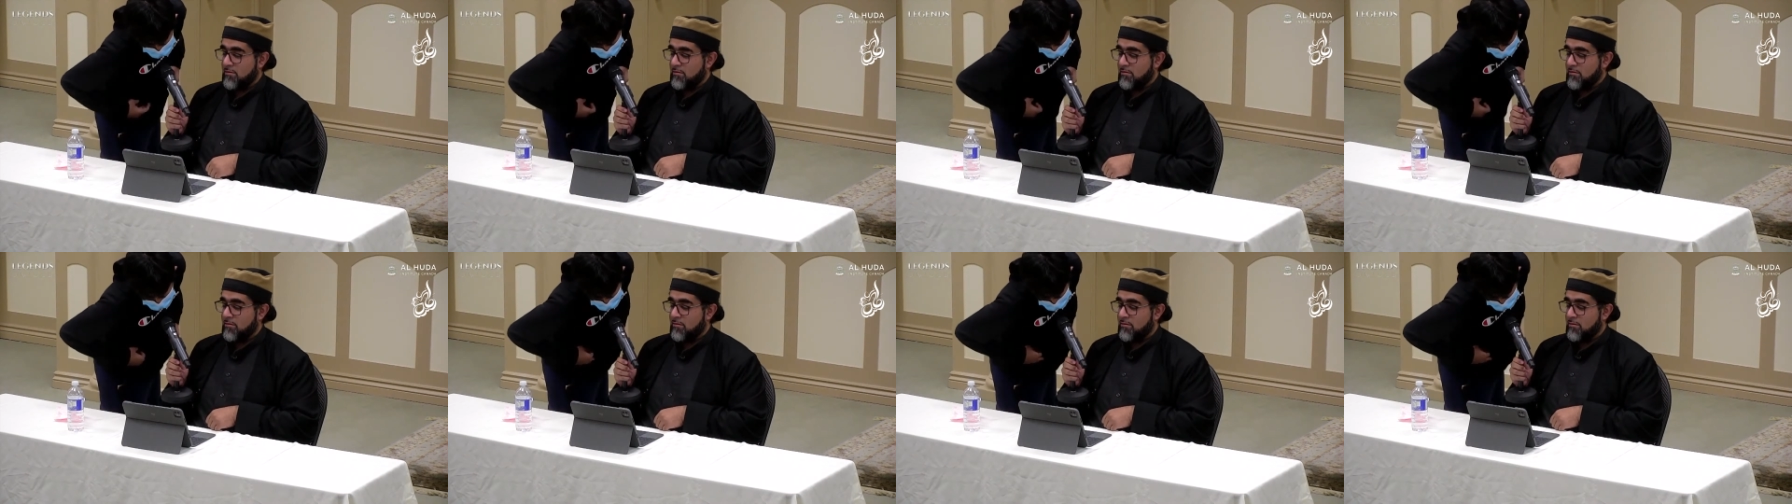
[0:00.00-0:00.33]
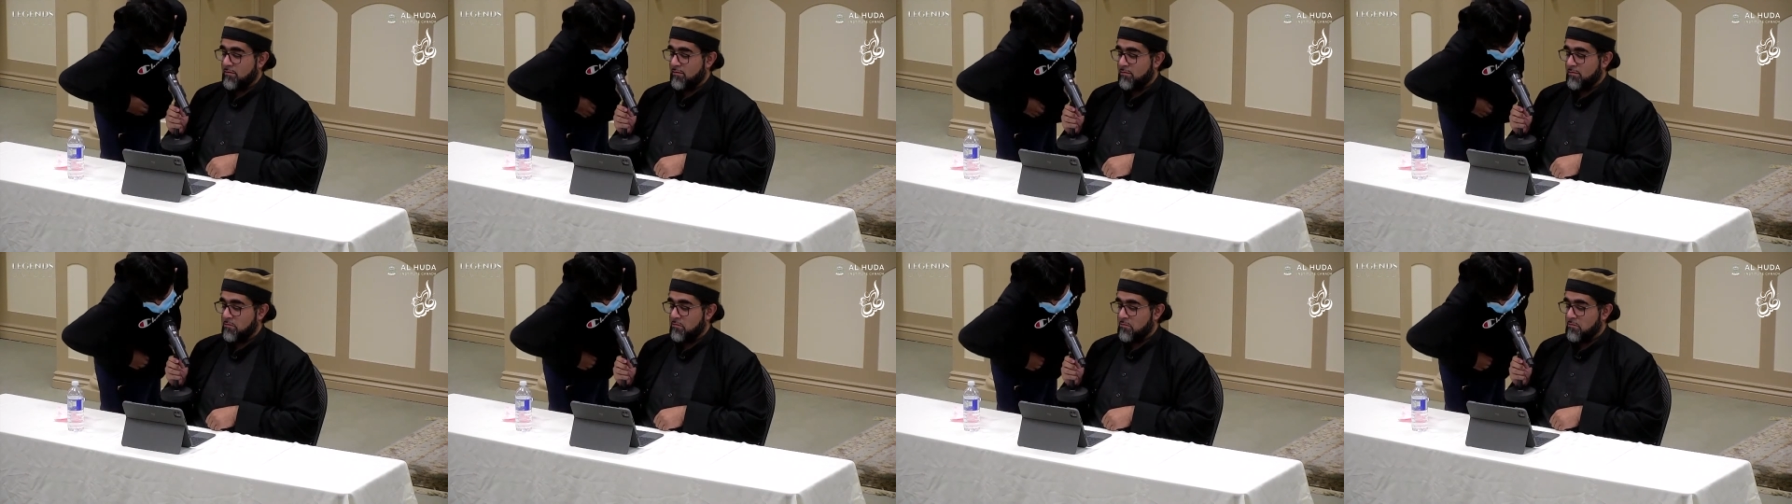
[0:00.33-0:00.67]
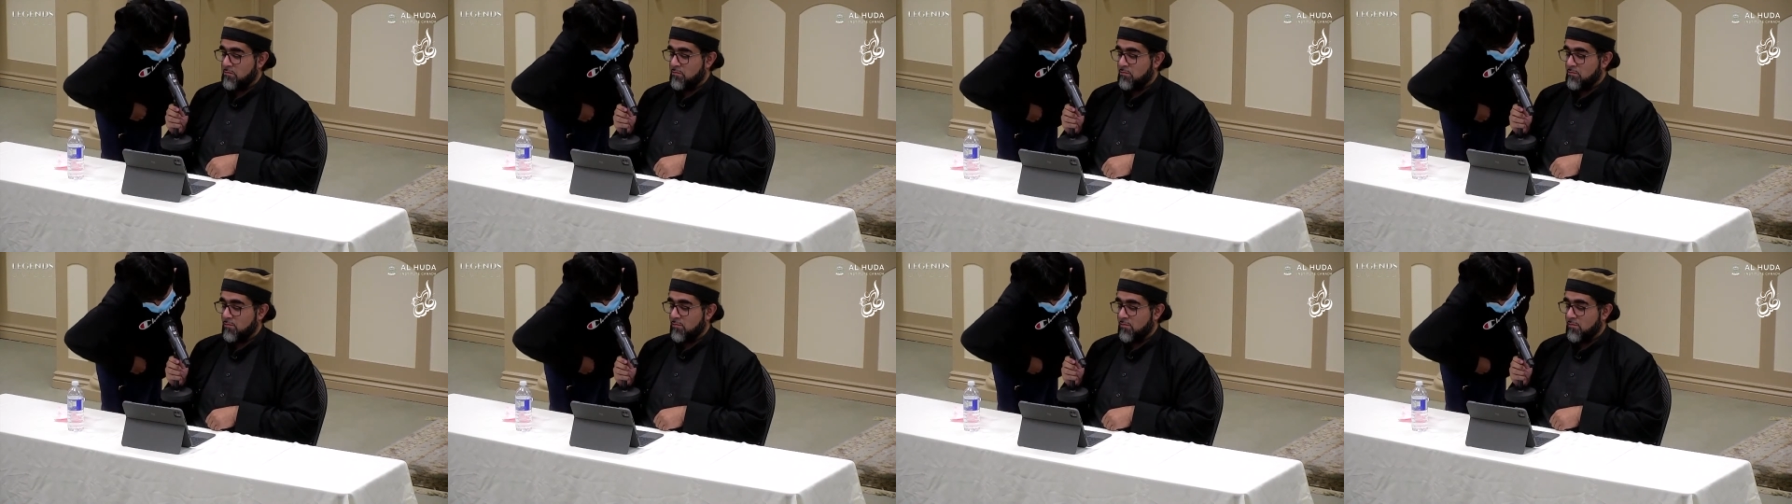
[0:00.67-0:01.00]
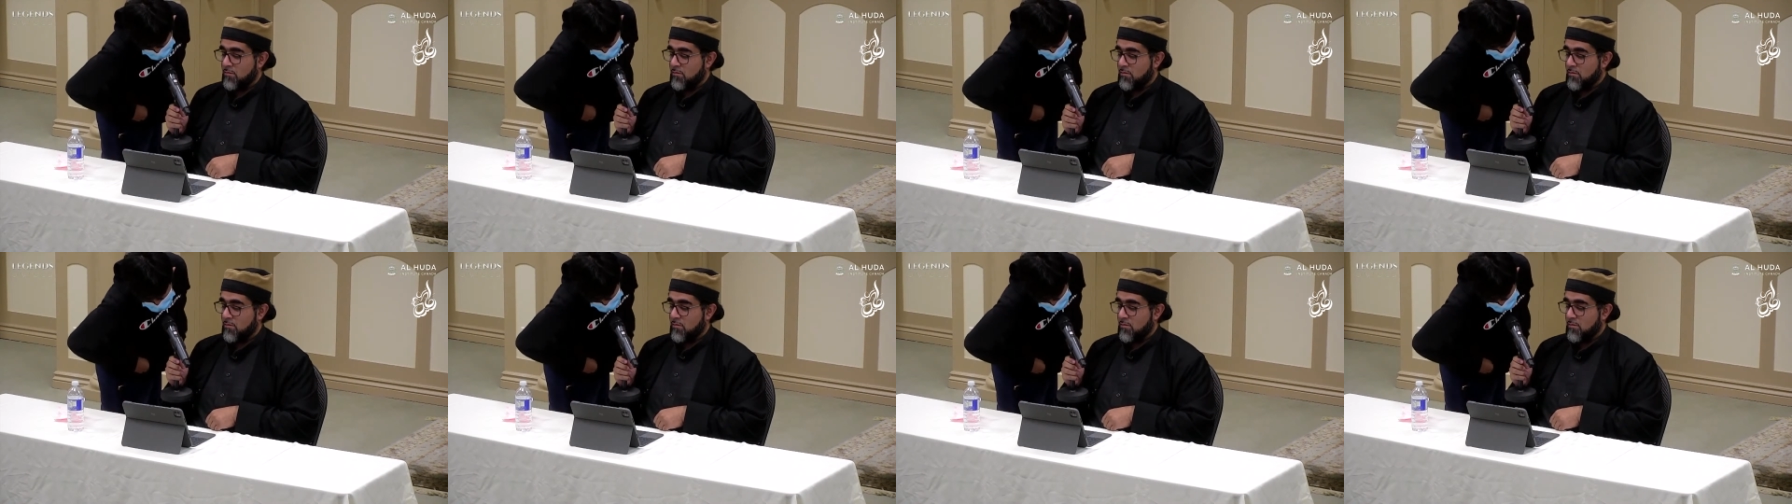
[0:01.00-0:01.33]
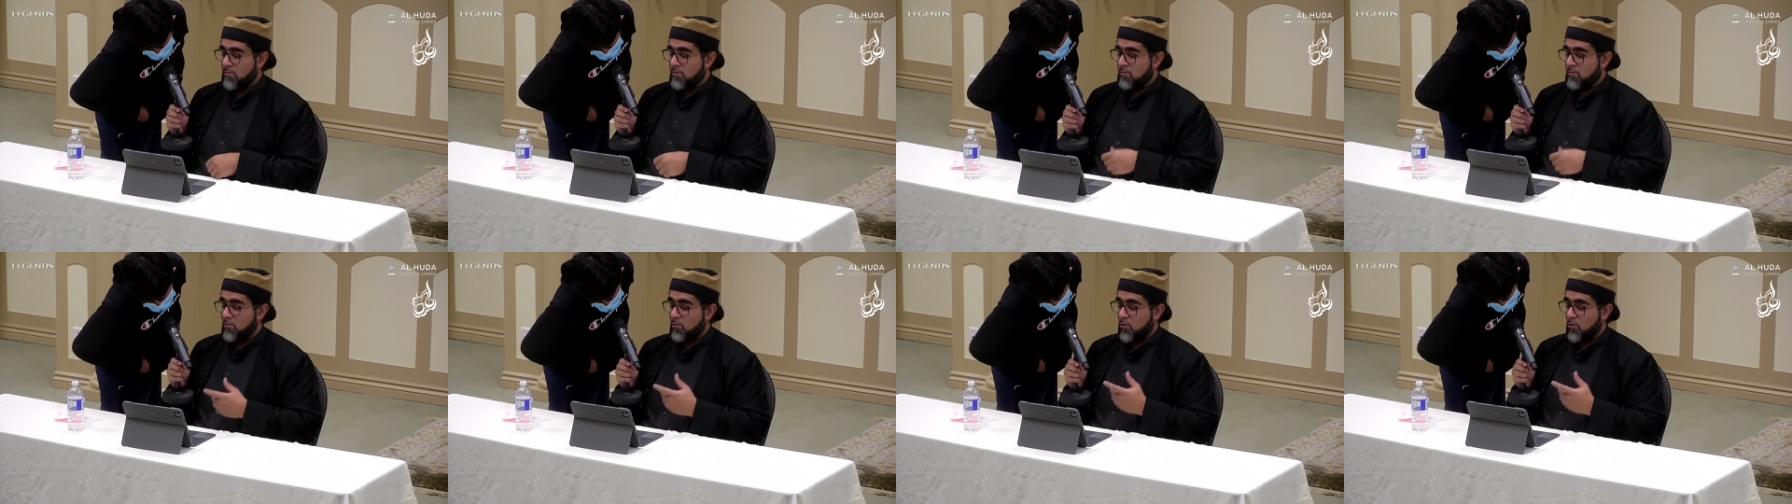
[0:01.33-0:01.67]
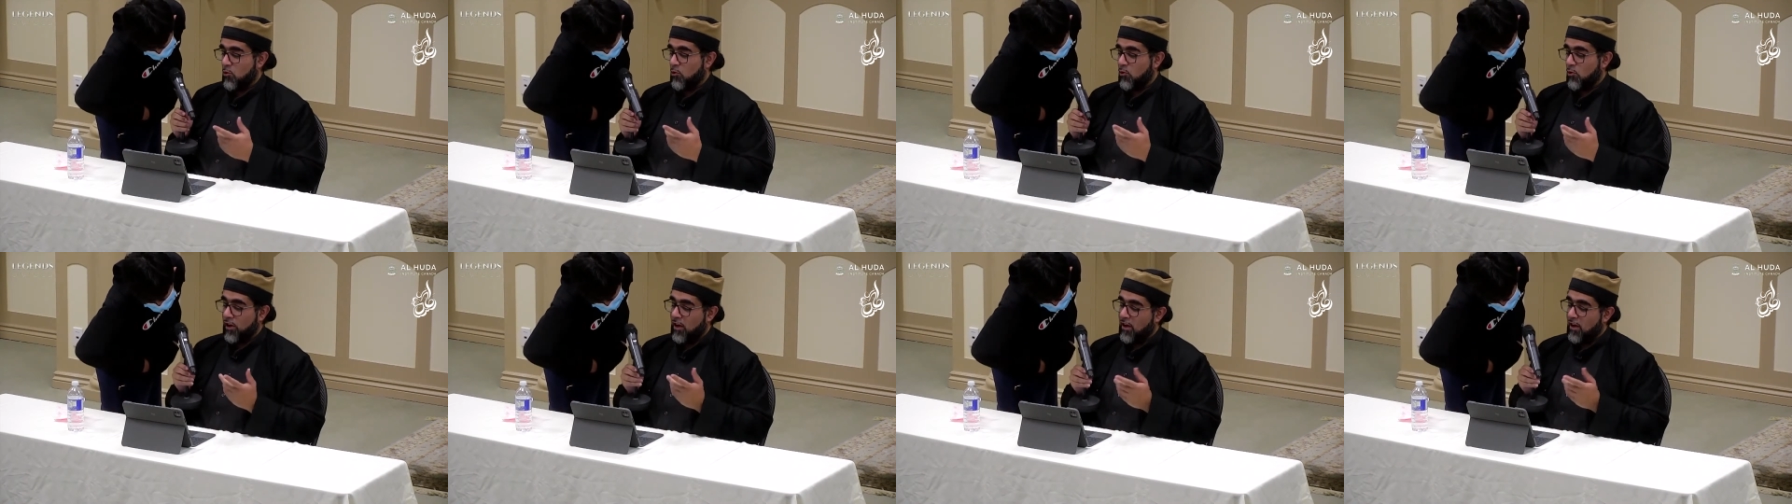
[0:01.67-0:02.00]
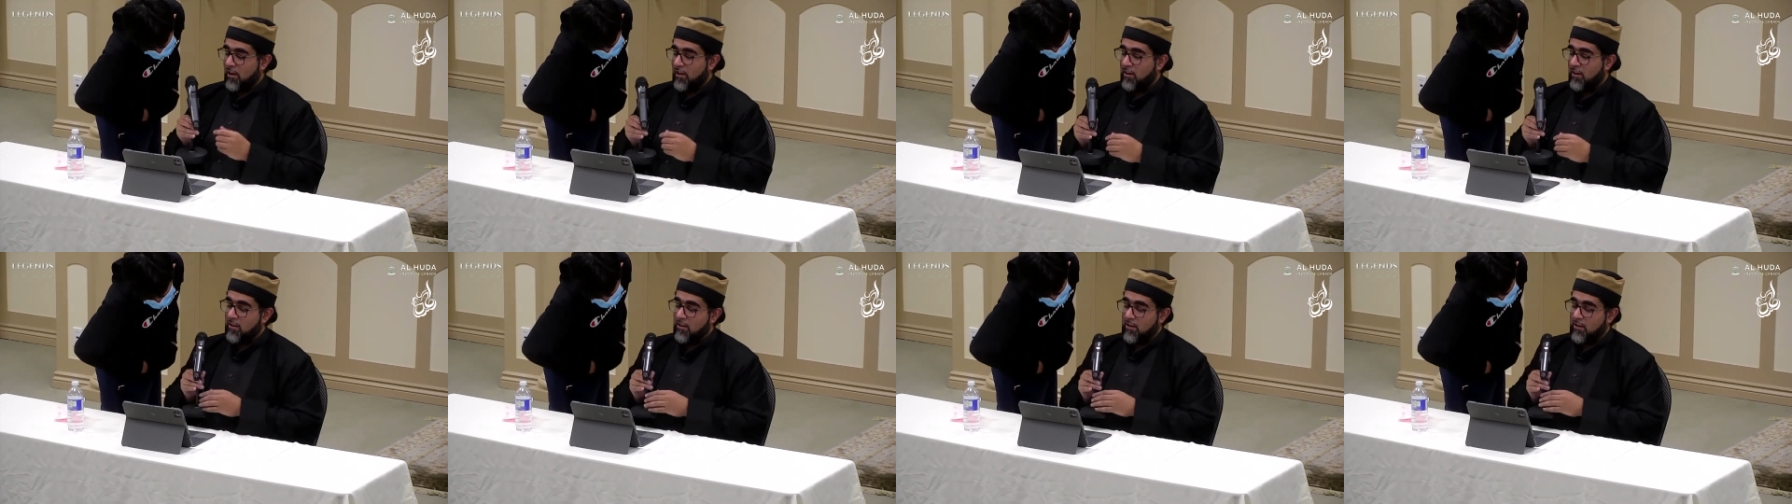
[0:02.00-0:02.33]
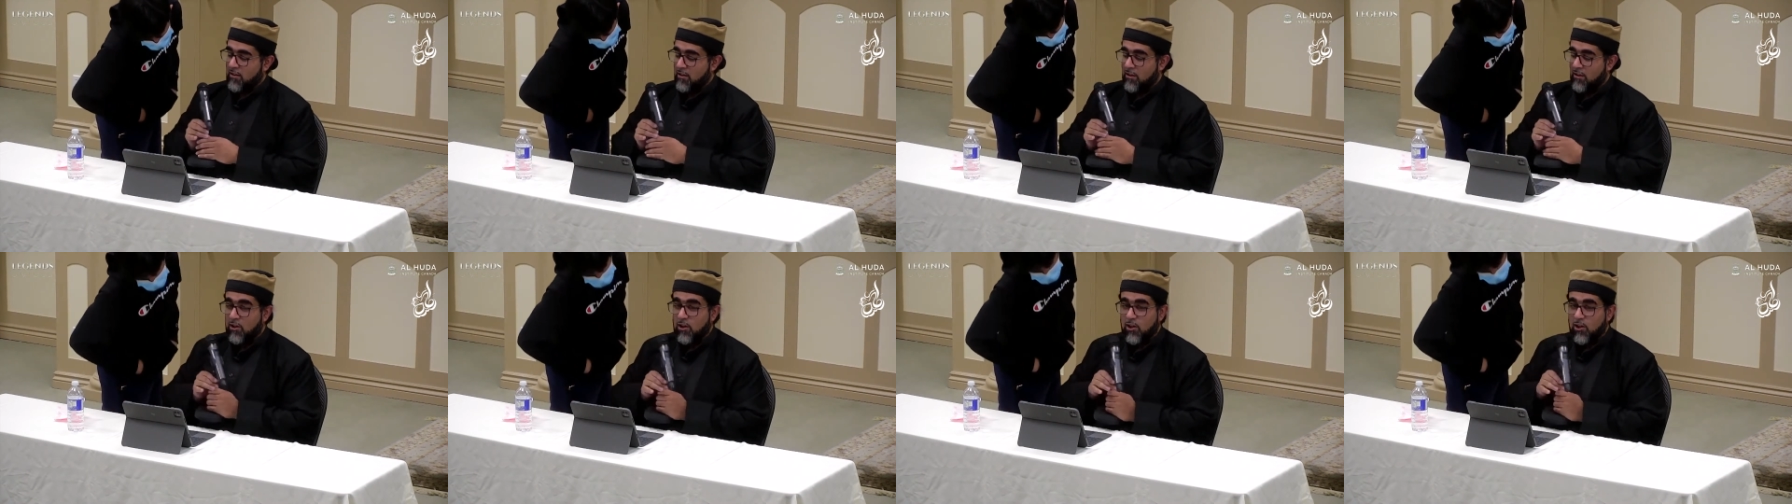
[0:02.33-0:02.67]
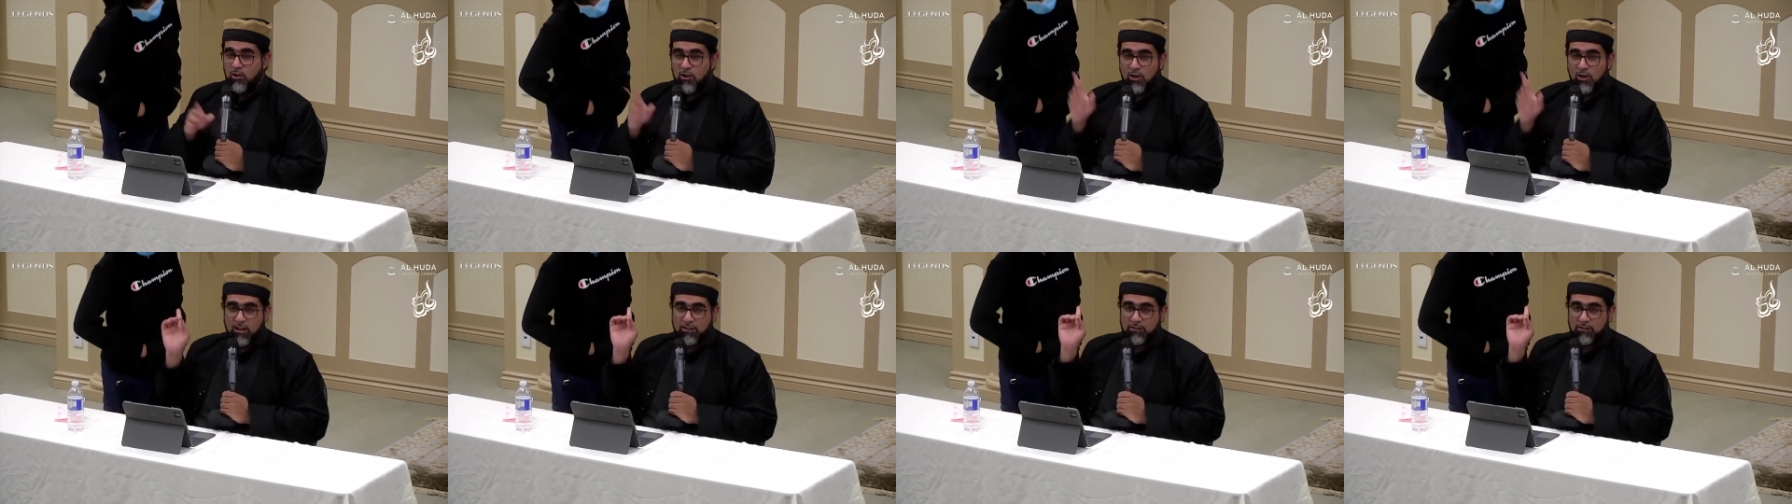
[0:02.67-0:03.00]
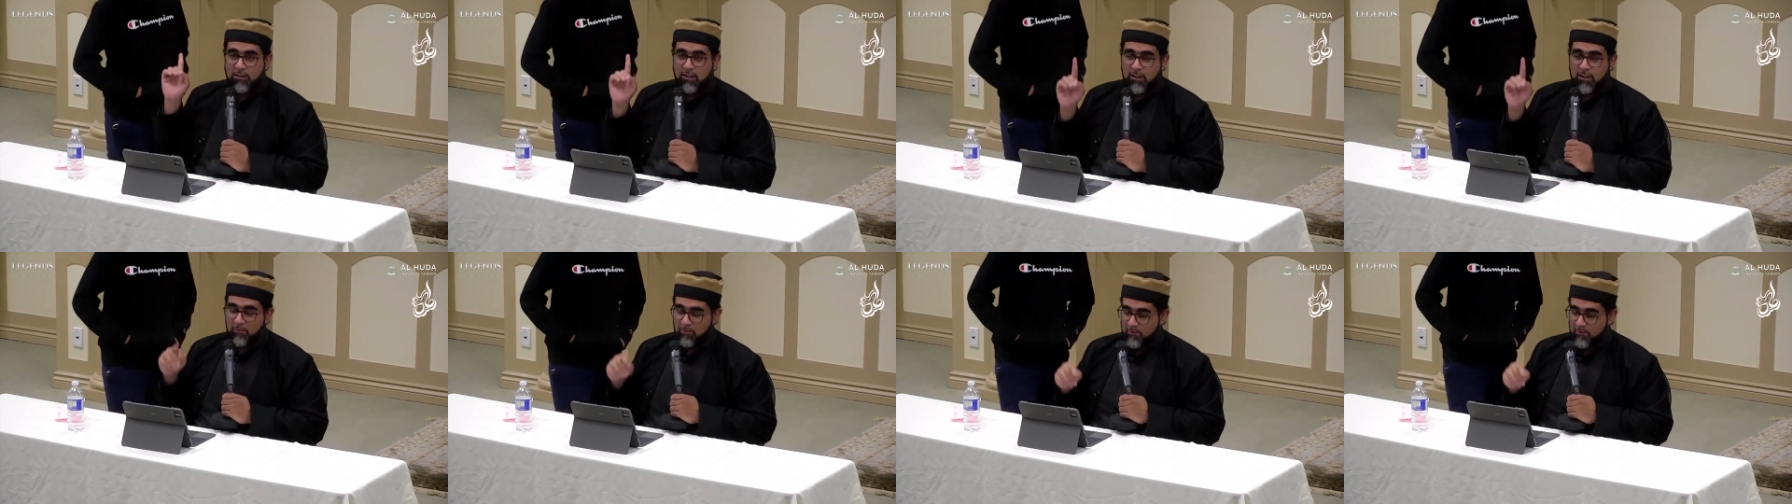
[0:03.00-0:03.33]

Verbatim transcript: Uh, so, okay. You got the name.